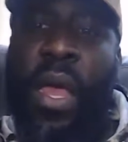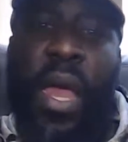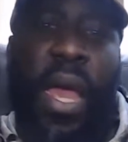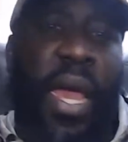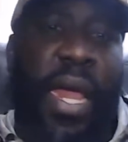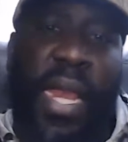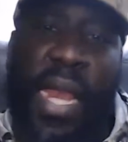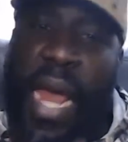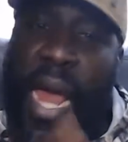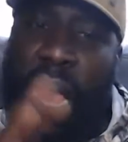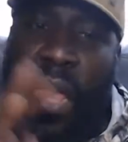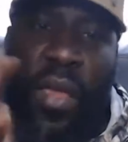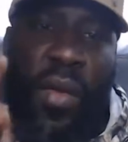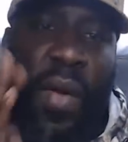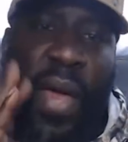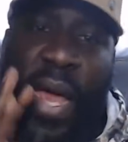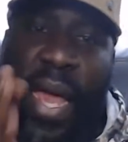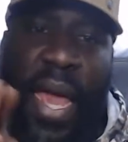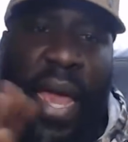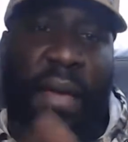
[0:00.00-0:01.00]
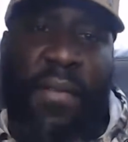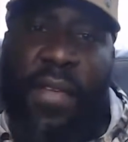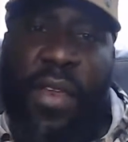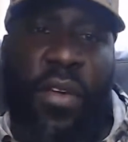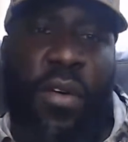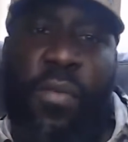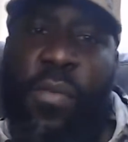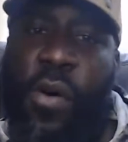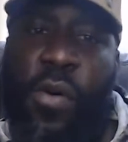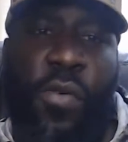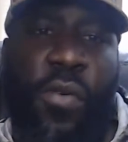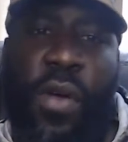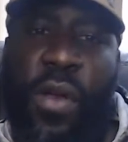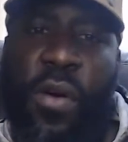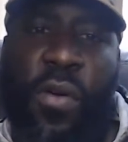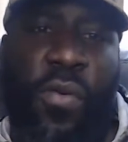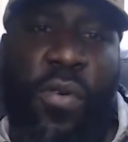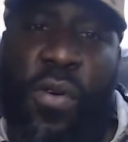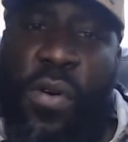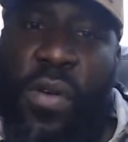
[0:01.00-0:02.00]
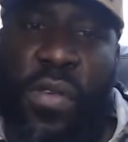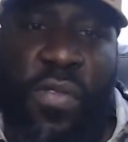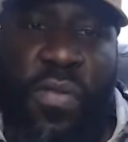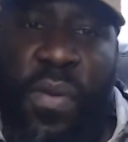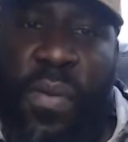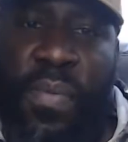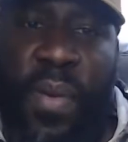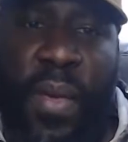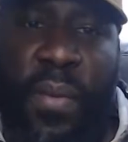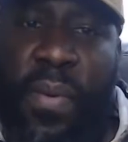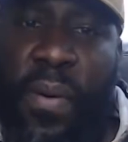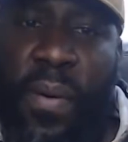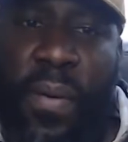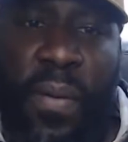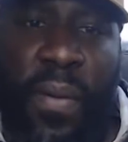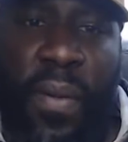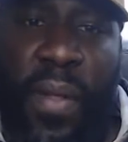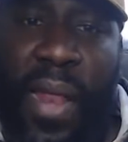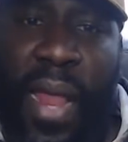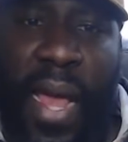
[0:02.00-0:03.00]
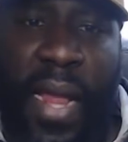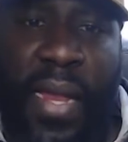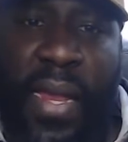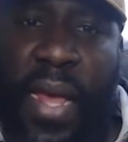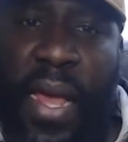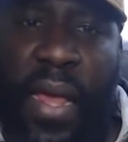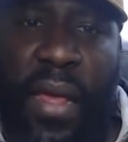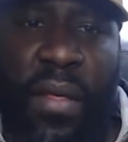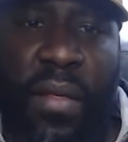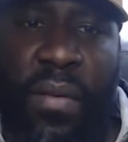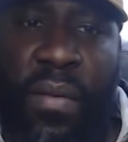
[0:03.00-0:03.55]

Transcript: and now you ain't having no more one-on-ones with people like that.